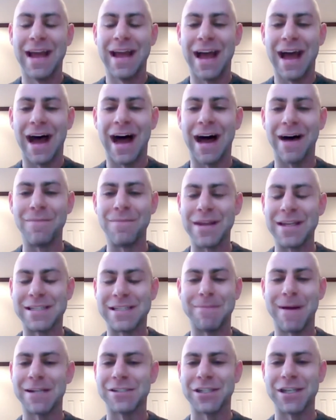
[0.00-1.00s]

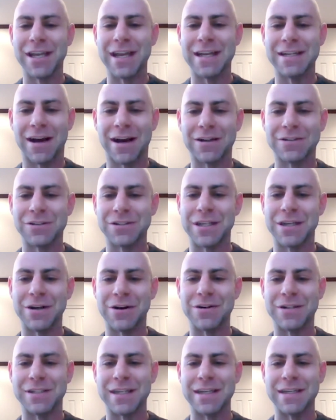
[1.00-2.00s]
Especially doctors
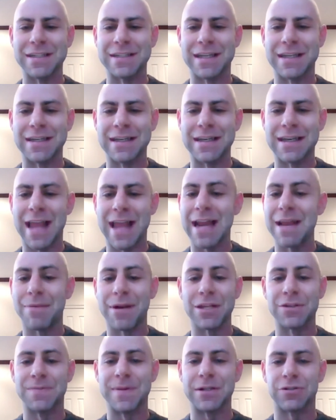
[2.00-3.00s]
and nurses and
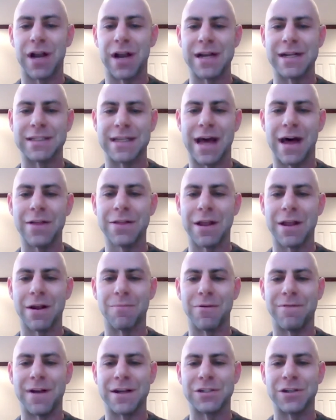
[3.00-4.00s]
anybody who's been trained as a
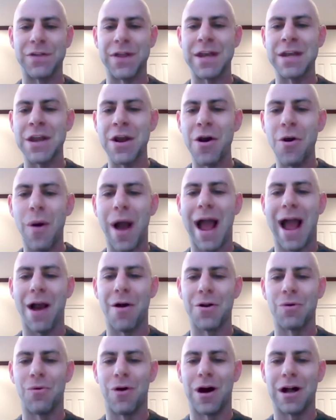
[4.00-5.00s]
healthcare professional, they know
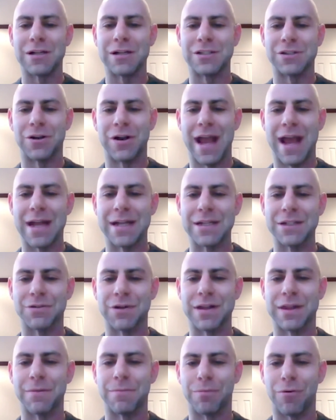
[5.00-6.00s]
how to wash their hands,
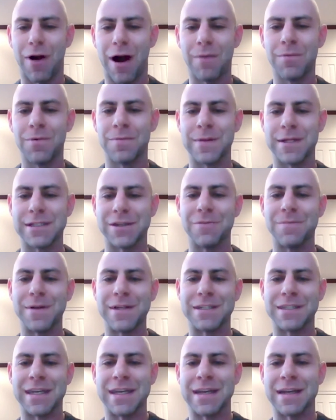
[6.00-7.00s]
right? The problem is they're
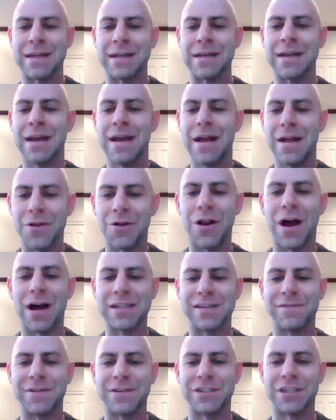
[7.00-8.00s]
busy and they're
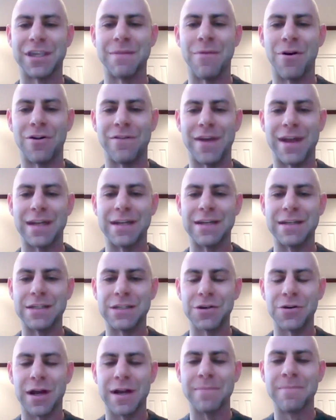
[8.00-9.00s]
not sufficiently motivated to
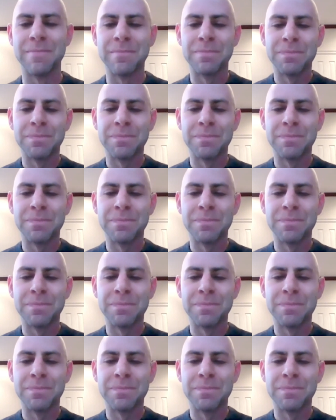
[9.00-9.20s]
do it.